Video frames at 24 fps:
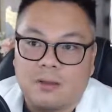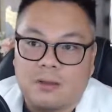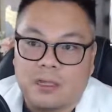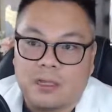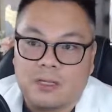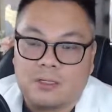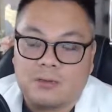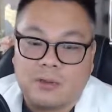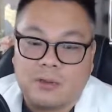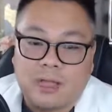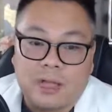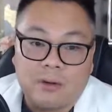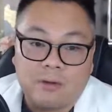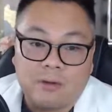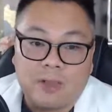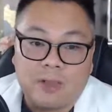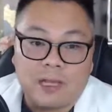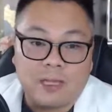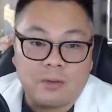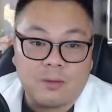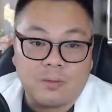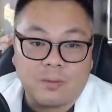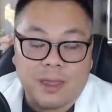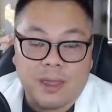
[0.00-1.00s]
well, guess what? I would
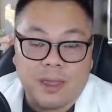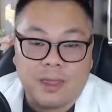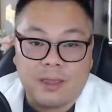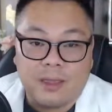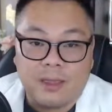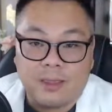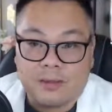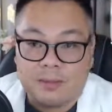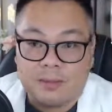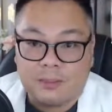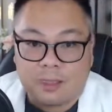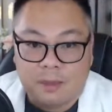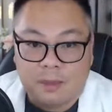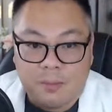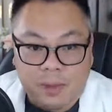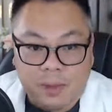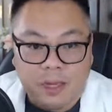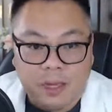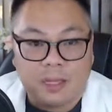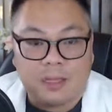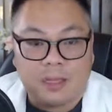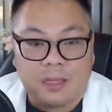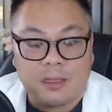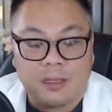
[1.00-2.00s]
rather pay
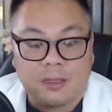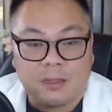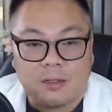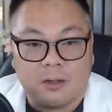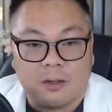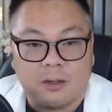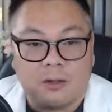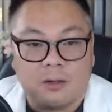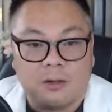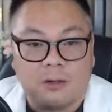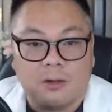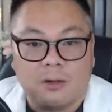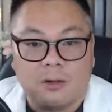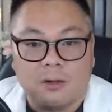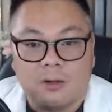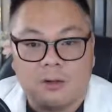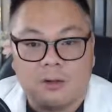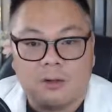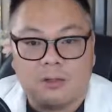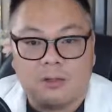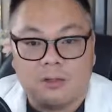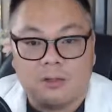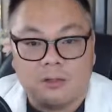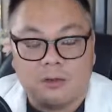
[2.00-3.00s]
somebody,
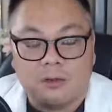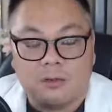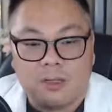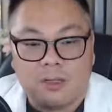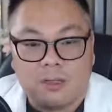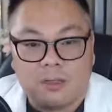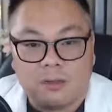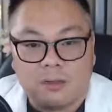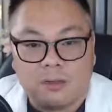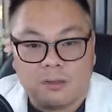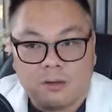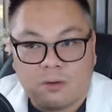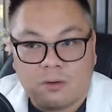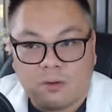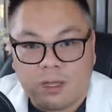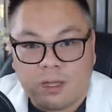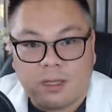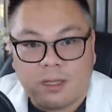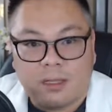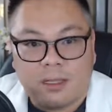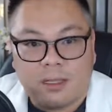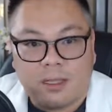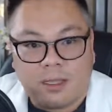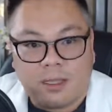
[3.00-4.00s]
to do it
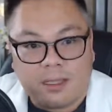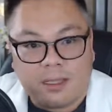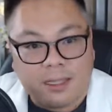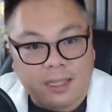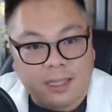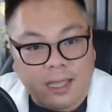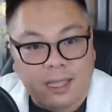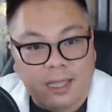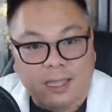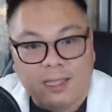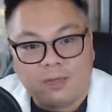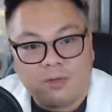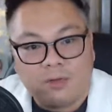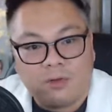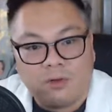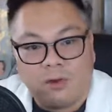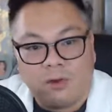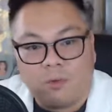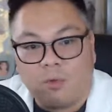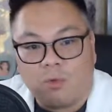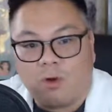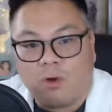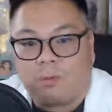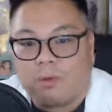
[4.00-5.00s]
quickly, and then I can
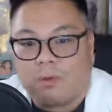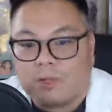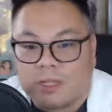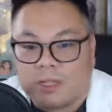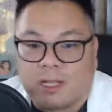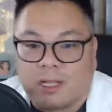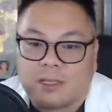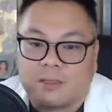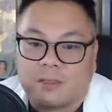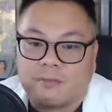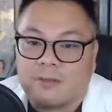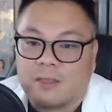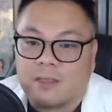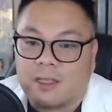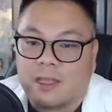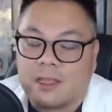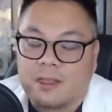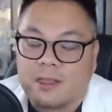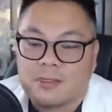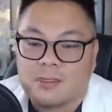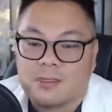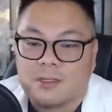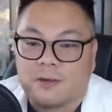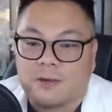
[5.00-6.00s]
do a more productive
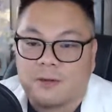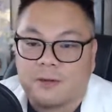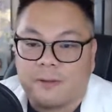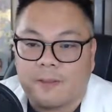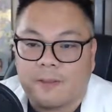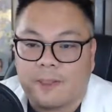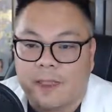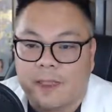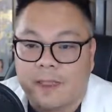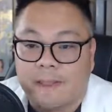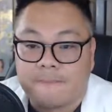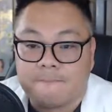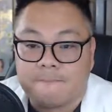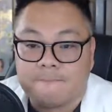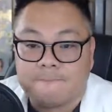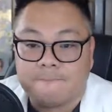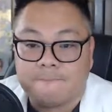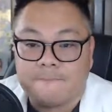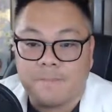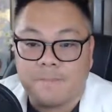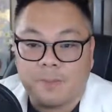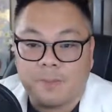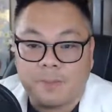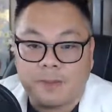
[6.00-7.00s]
thing. So yeah,
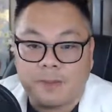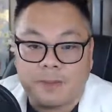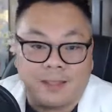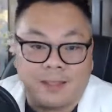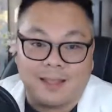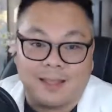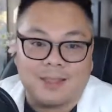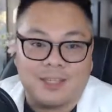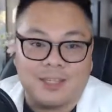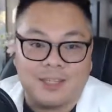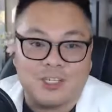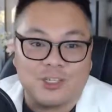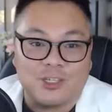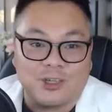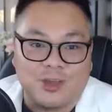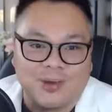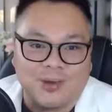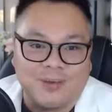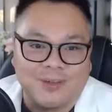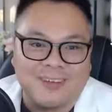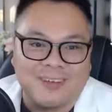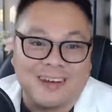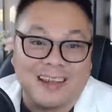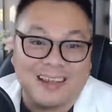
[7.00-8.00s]
like this
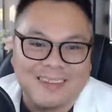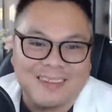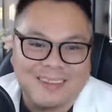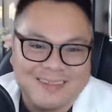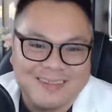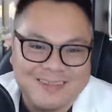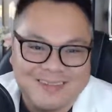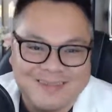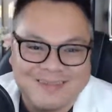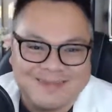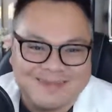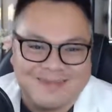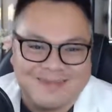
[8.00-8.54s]
show, right?